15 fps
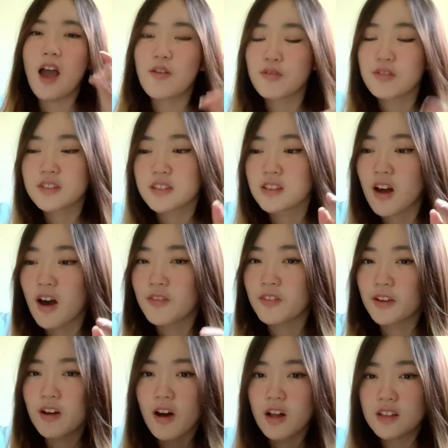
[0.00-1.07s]
Everyone's just
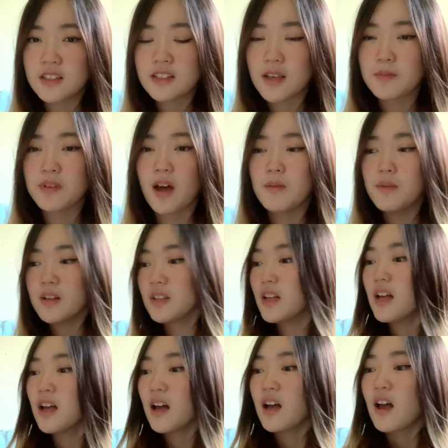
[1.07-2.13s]
coughing all at the same time.
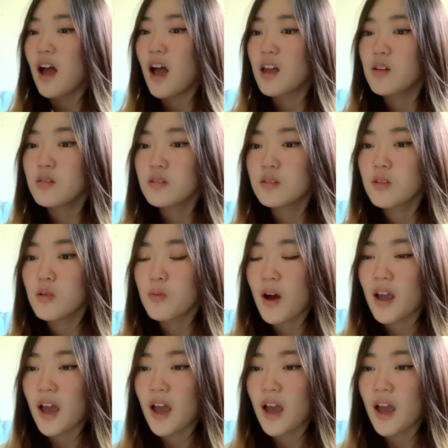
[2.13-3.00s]
I don't know why.